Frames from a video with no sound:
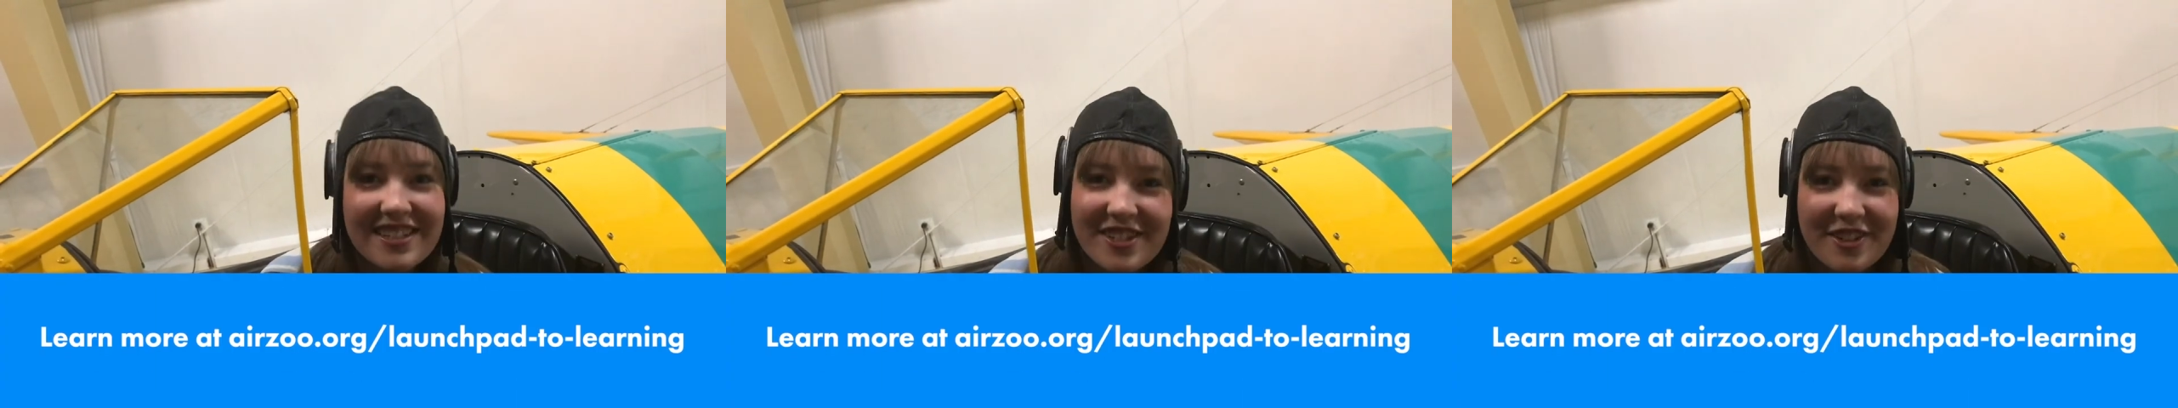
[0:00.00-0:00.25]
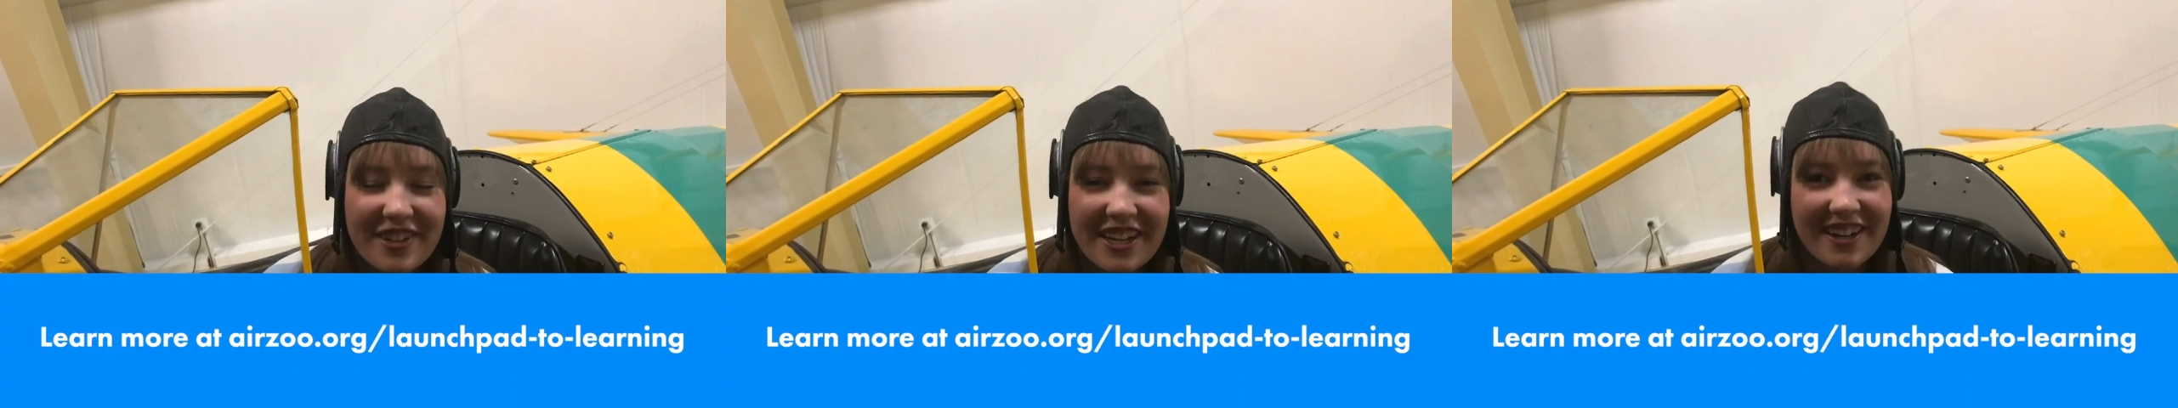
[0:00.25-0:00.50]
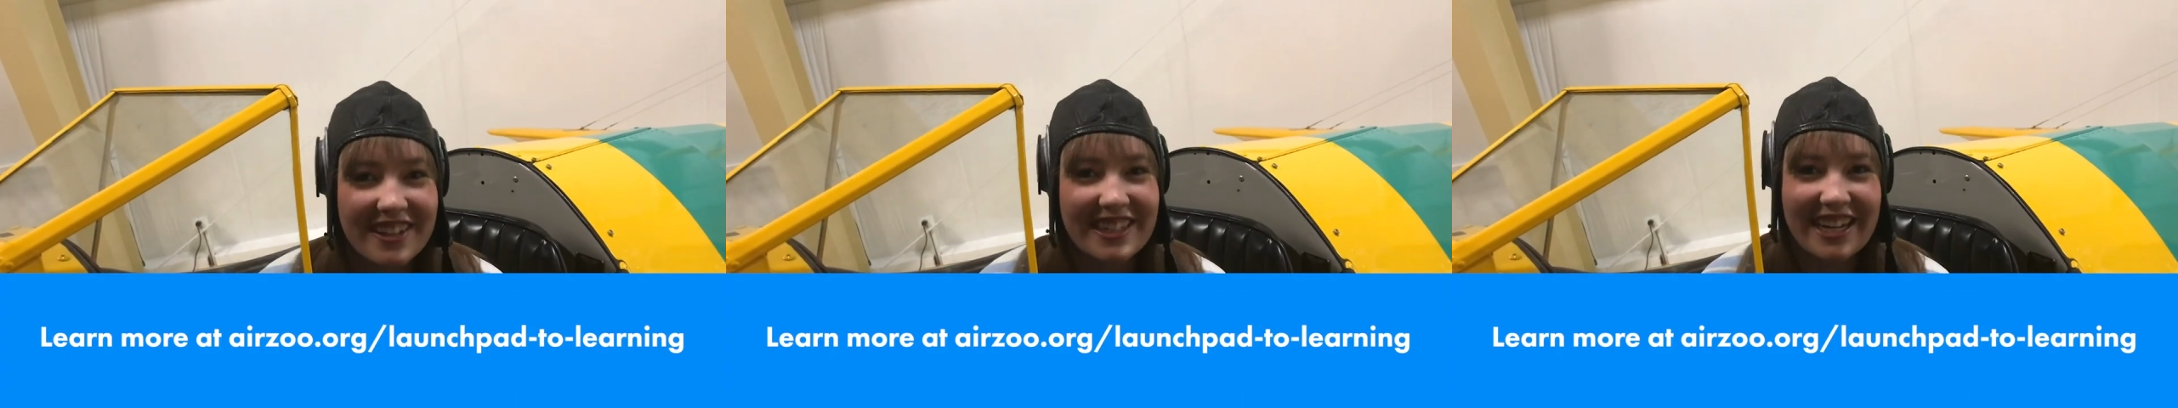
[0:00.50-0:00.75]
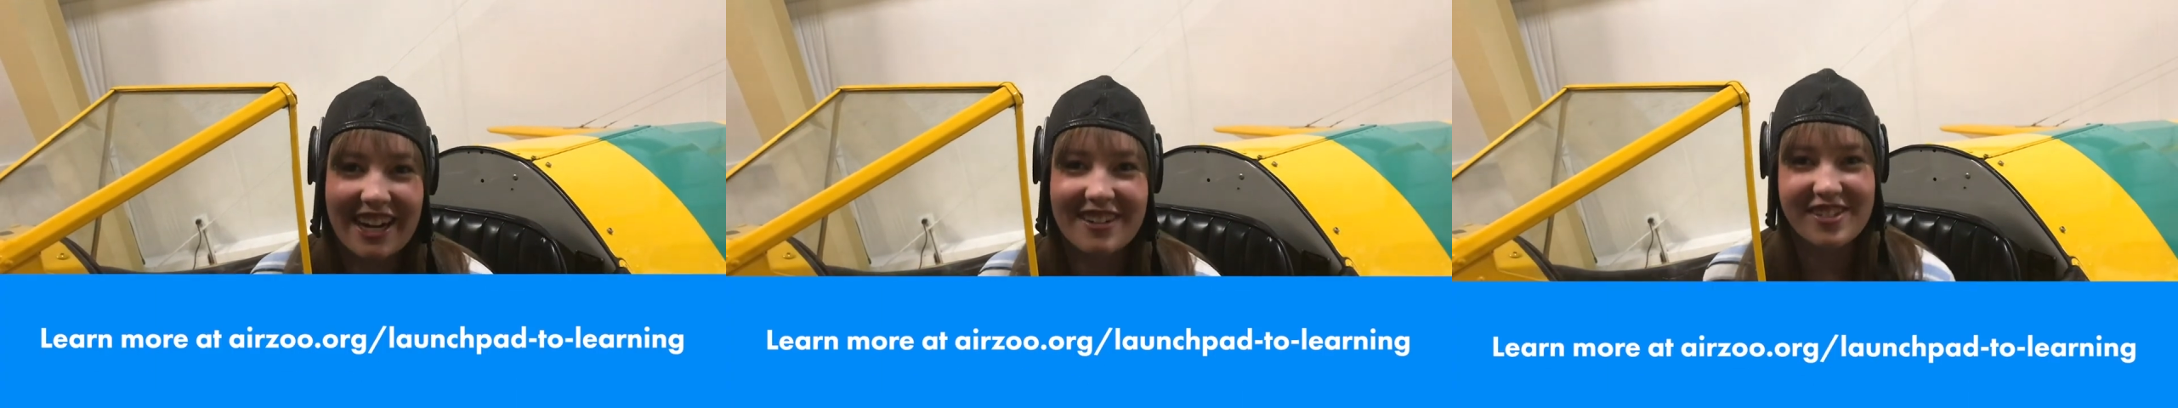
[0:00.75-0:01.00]
soon here at
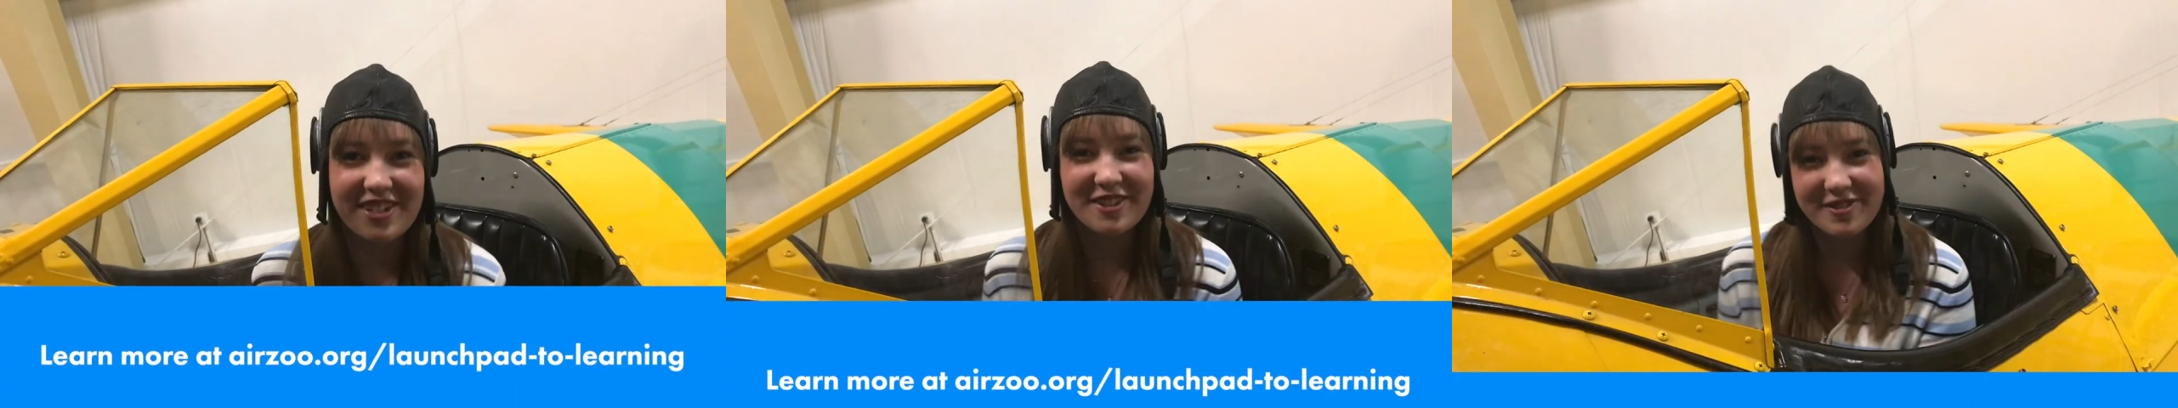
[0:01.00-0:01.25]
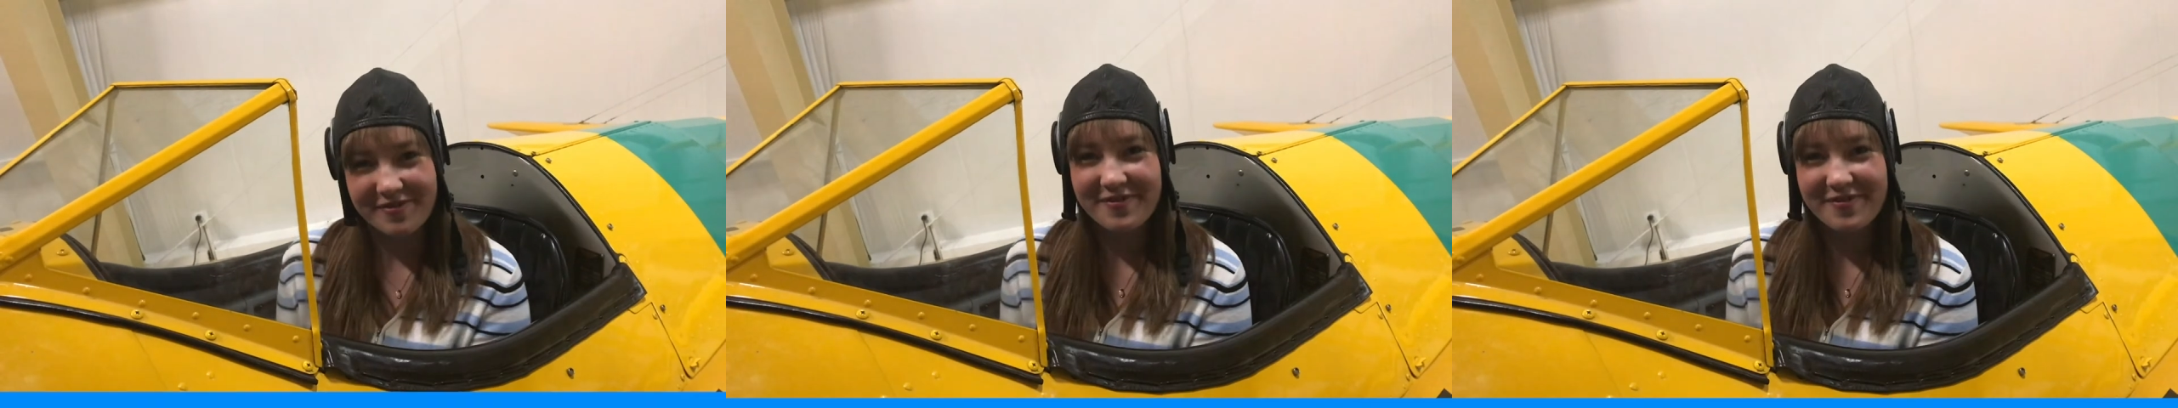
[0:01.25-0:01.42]
the Air Zoo.